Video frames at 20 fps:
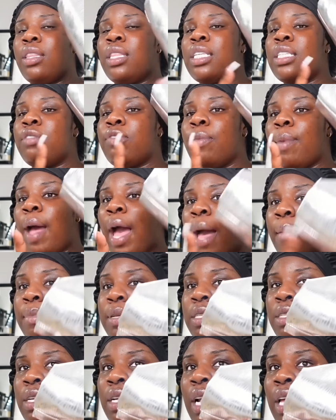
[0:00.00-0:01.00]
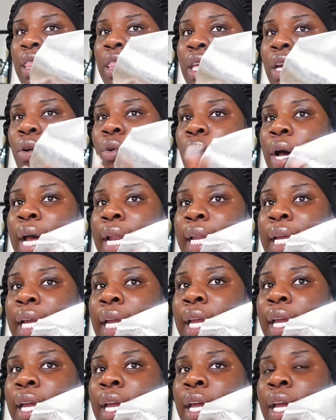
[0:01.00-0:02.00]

This from Amazon, I think, or Ali.